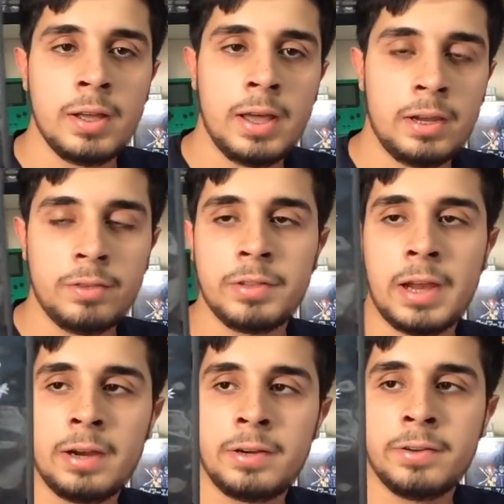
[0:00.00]
and I love the
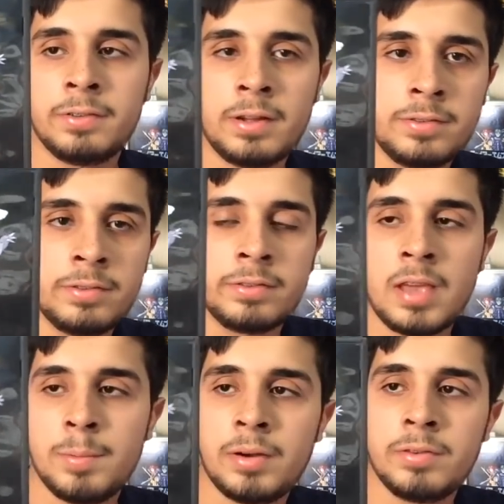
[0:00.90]
character designs in this
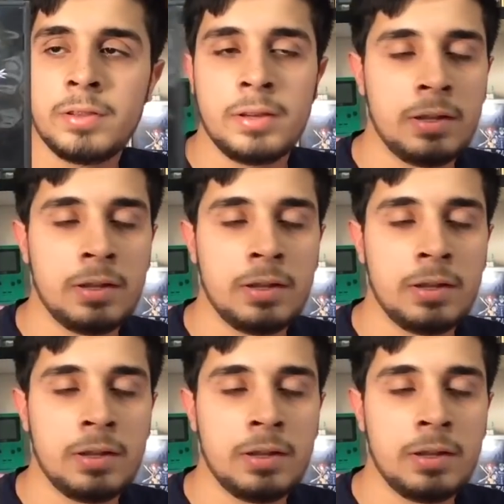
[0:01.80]
game and everything.